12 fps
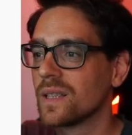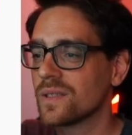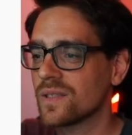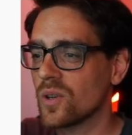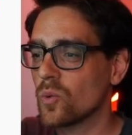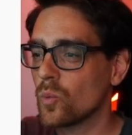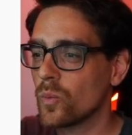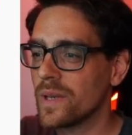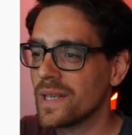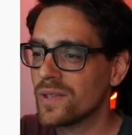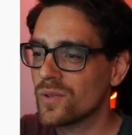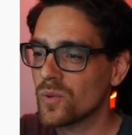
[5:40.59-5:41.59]
So we
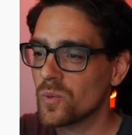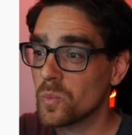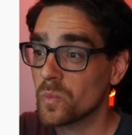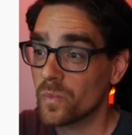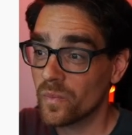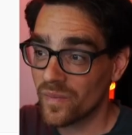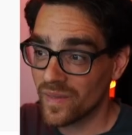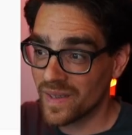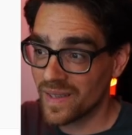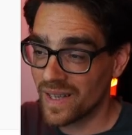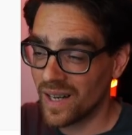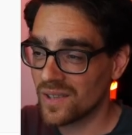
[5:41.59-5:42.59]
need to
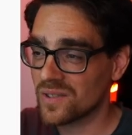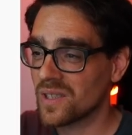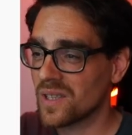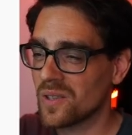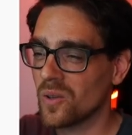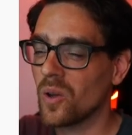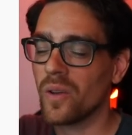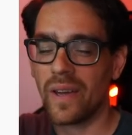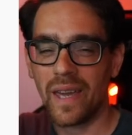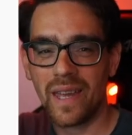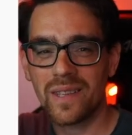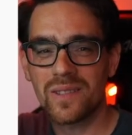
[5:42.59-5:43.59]
ask Claude
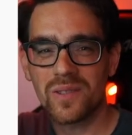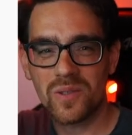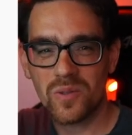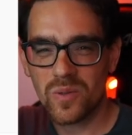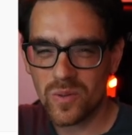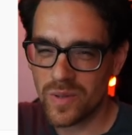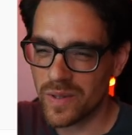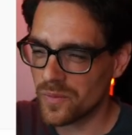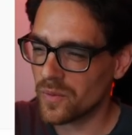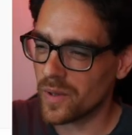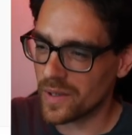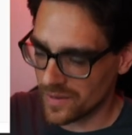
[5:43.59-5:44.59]
again to do this
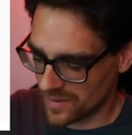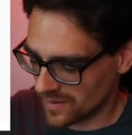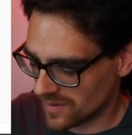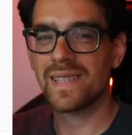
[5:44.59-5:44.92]
for us.